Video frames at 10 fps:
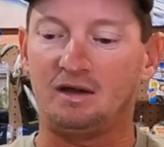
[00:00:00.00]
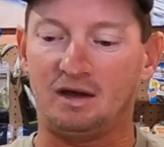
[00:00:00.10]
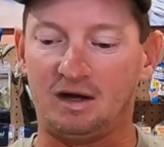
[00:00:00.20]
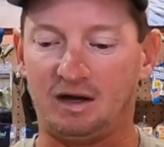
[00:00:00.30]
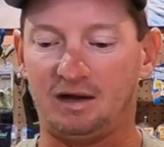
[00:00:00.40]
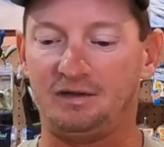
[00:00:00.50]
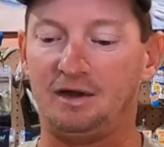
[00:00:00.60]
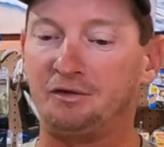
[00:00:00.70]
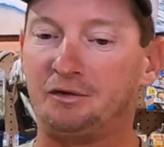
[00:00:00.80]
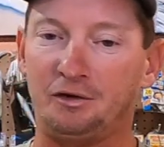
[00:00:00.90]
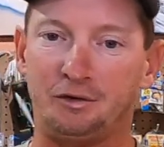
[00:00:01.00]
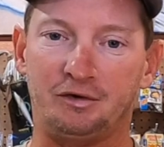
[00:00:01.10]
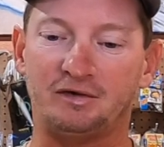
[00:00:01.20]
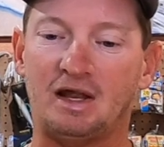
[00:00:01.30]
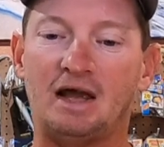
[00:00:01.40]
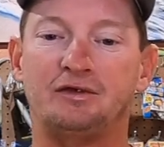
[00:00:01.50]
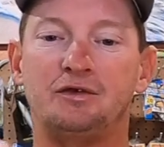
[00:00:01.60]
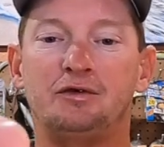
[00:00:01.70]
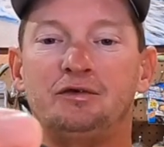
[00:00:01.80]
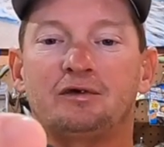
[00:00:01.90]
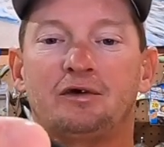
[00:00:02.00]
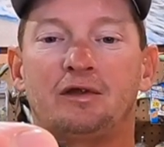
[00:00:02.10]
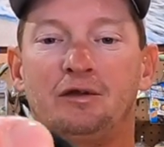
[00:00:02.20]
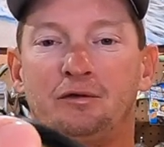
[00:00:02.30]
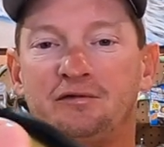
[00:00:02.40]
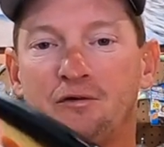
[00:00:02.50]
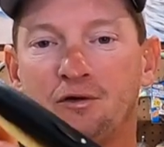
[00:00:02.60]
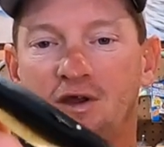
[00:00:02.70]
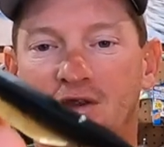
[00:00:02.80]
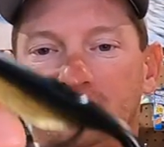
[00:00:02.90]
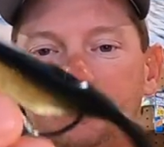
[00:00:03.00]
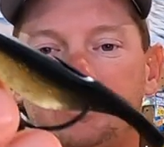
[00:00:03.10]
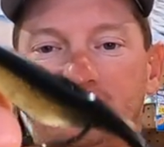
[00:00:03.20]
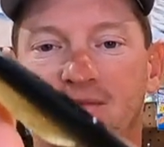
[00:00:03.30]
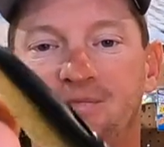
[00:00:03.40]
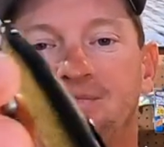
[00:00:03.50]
The other lures I like to use are the little 4-inch